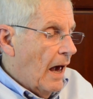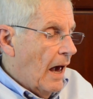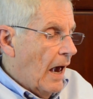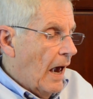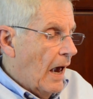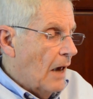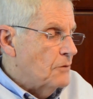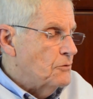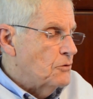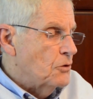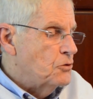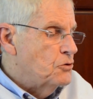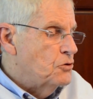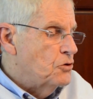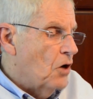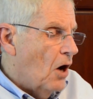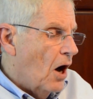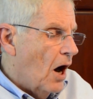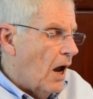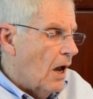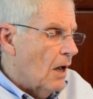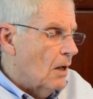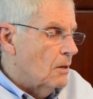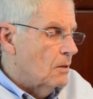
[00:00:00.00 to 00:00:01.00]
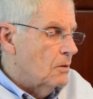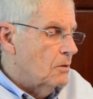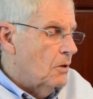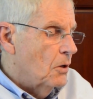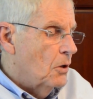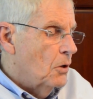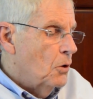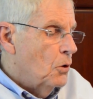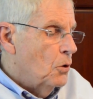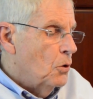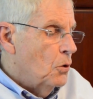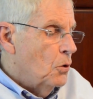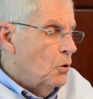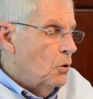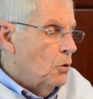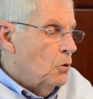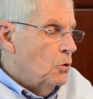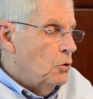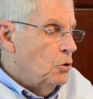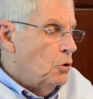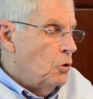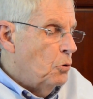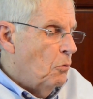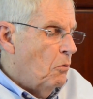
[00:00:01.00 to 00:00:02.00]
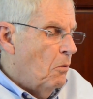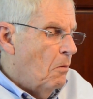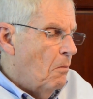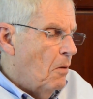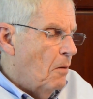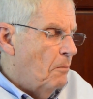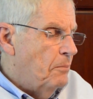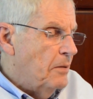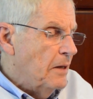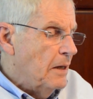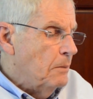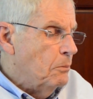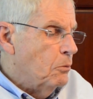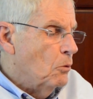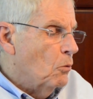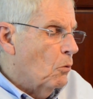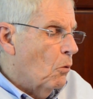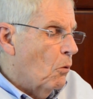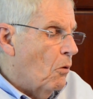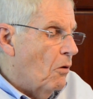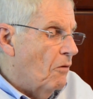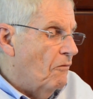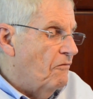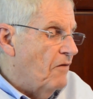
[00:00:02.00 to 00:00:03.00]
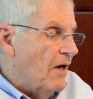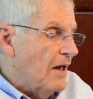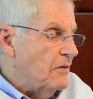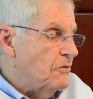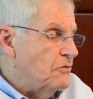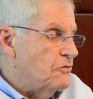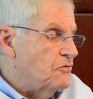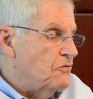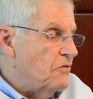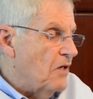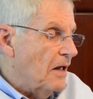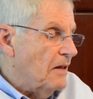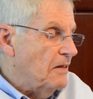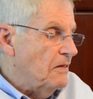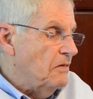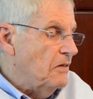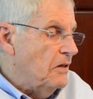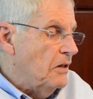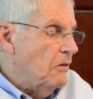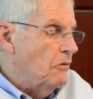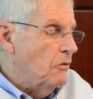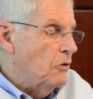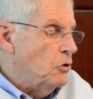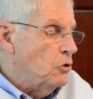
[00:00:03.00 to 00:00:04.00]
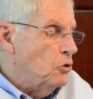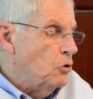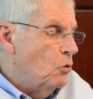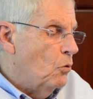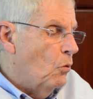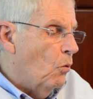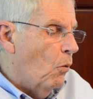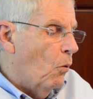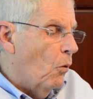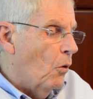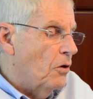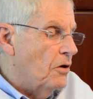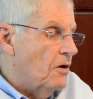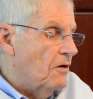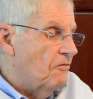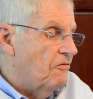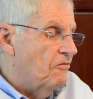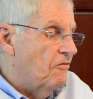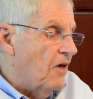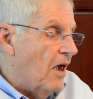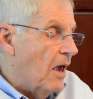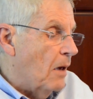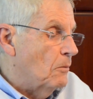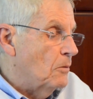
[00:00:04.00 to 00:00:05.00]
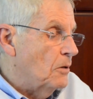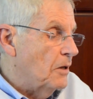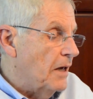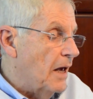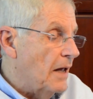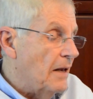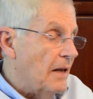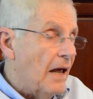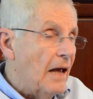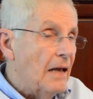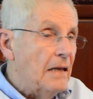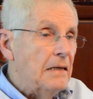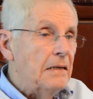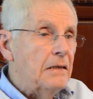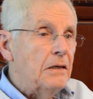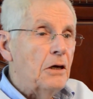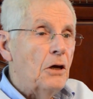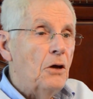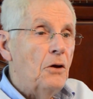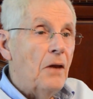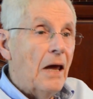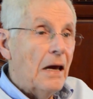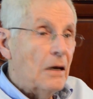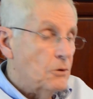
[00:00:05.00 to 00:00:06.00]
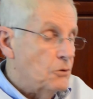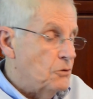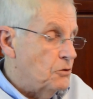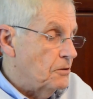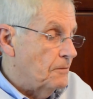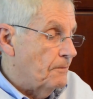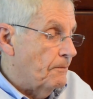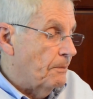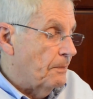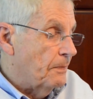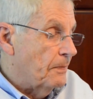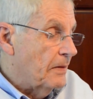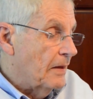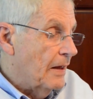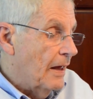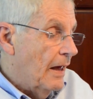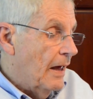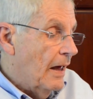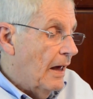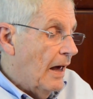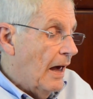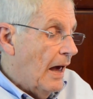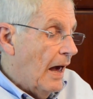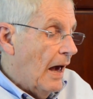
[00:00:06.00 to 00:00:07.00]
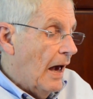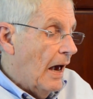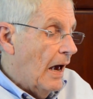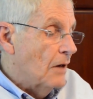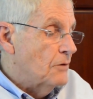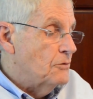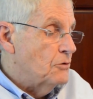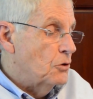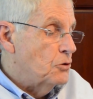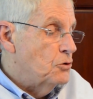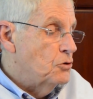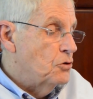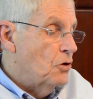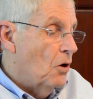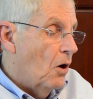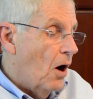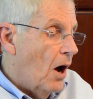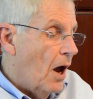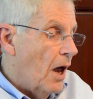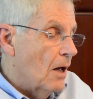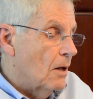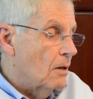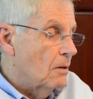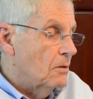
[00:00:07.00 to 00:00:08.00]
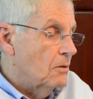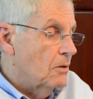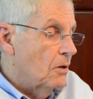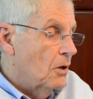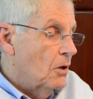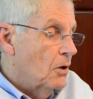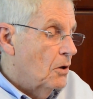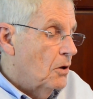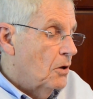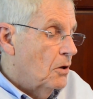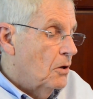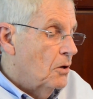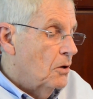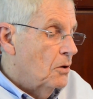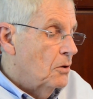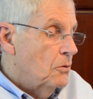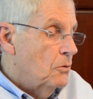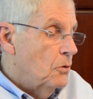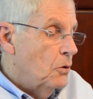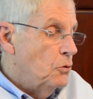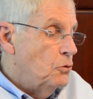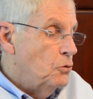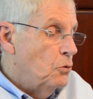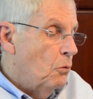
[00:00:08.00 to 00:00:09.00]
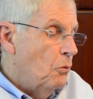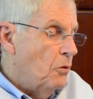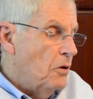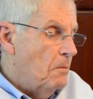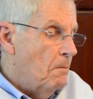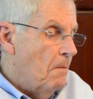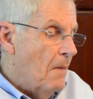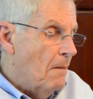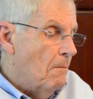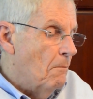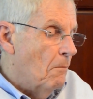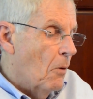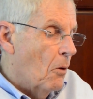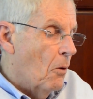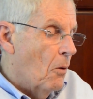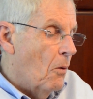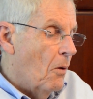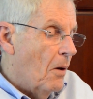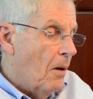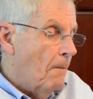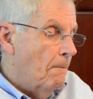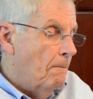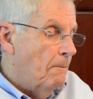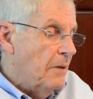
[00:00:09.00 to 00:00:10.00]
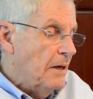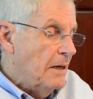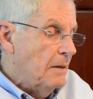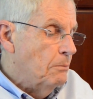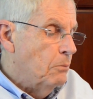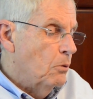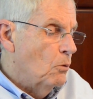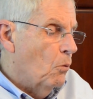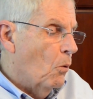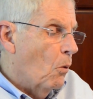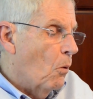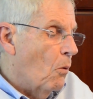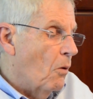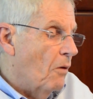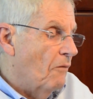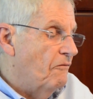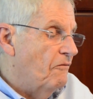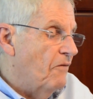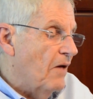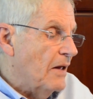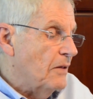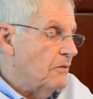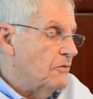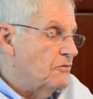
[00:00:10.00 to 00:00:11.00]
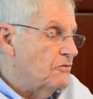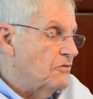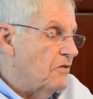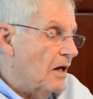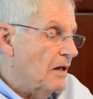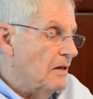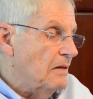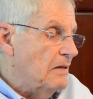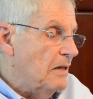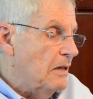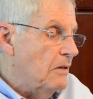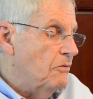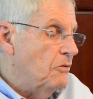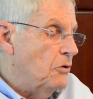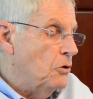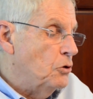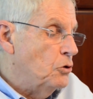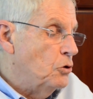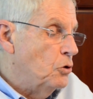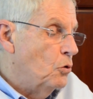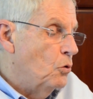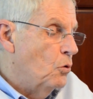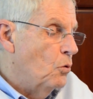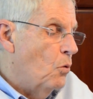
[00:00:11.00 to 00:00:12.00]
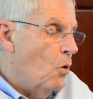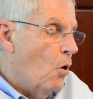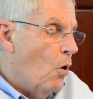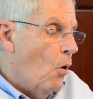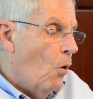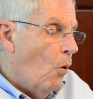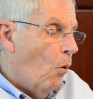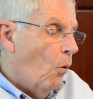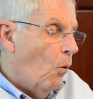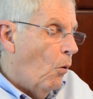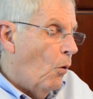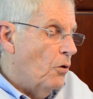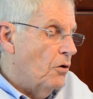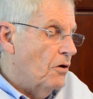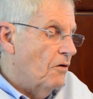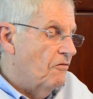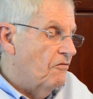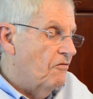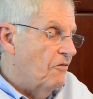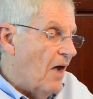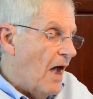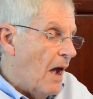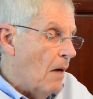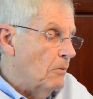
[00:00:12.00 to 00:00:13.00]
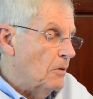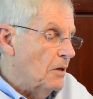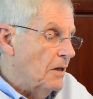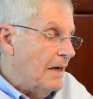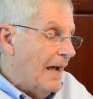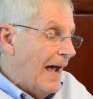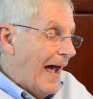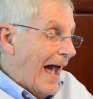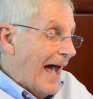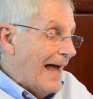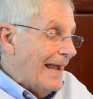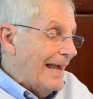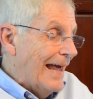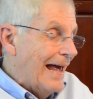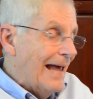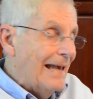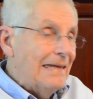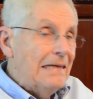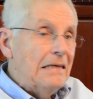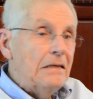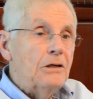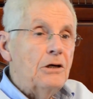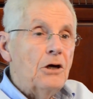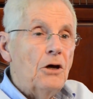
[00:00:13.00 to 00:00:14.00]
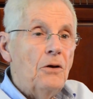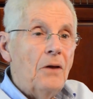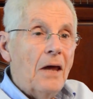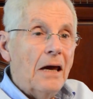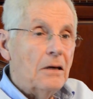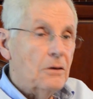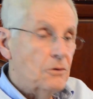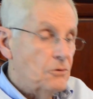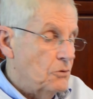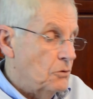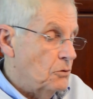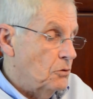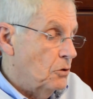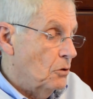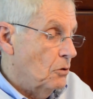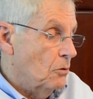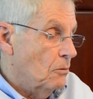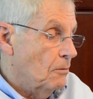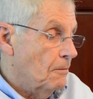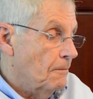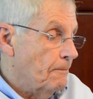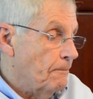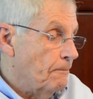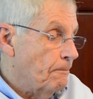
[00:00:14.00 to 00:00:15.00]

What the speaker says: As a child, do you remember people or events that neither you or your family had any connection? As a child, do you remember people or events that neither you or your family had any connection to?